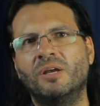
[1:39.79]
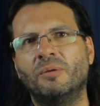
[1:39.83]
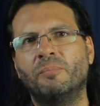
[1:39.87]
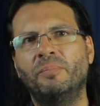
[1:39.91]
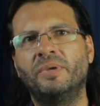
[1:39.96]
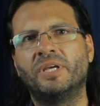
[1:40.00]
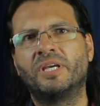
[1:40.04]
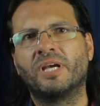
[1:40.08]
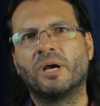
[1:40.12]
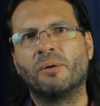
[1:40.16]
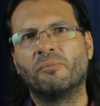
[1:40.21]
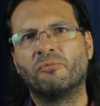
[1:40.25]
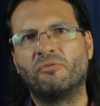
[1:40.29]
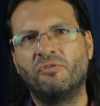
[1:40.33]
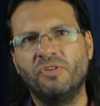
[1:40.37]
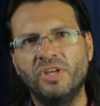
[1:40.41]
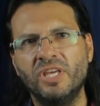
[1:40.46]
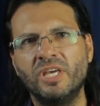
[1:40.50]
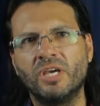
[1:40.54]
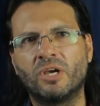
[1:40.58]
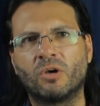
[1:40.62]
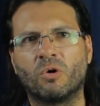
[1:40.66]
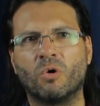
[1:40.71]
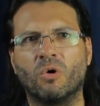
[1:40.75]
become
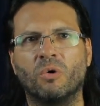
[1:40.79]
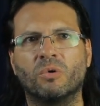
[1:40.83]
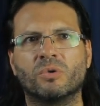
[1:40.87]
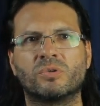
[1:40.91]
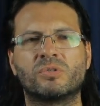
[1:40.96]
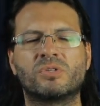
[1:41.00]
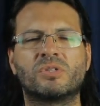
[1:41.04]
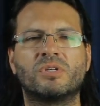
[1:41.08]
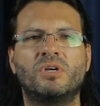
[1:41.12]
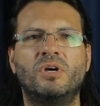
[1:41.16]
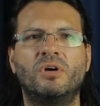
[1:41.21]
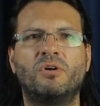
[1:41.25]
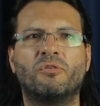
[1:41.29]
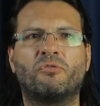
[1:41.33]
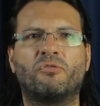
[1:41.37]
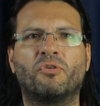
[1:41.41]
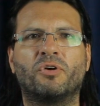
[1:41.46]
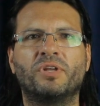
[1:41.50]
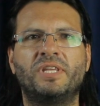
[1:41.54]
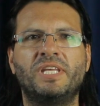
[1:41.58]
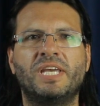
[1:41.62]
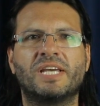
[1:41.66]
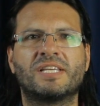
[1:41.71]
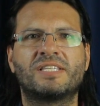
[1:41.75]
vehicles
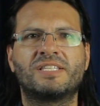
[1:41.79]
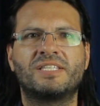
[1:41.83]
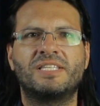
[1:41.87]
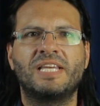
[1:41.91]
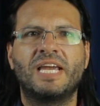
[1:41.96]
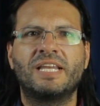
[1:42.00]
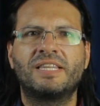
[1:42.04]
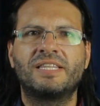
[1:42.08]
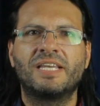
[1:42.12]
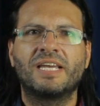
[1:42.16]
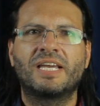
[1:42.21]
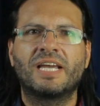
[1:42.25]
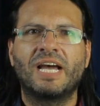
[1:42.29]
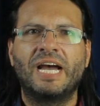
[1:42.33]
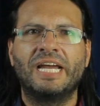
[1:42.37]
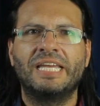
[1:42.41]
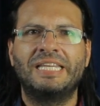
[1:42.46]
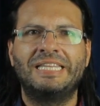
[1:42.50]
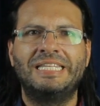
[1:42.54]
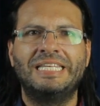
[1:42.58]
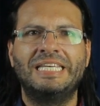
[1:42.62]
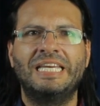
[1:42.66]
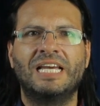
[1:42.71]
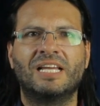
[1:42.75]
for the ascetic
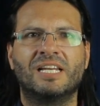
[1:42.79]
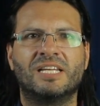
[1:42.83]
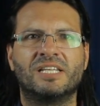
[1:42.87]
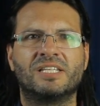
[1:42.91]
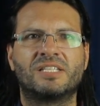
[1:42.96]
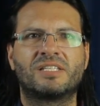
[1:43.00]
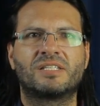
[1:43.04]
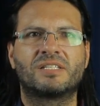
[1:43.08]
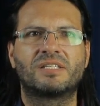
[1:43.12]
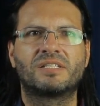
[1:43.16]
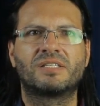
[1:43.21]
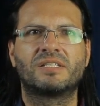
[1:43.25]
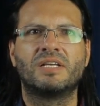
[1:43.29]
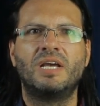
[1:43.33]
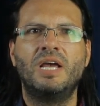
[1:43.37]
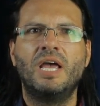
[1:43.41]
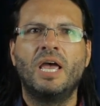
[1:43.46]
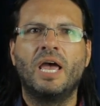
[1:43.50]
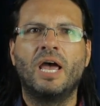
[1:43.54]
idealists,